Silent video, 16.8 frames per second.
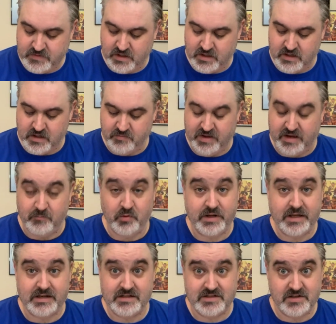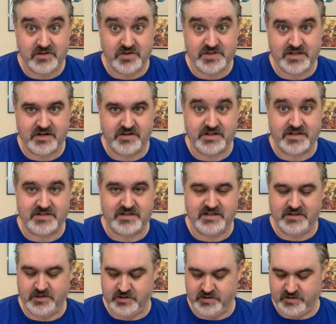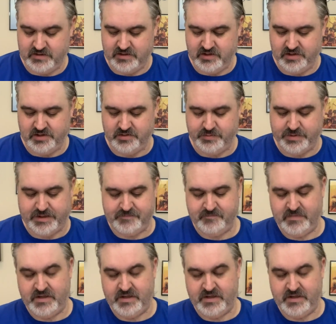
um, and we'll get into those that are dusty a little, a little bit.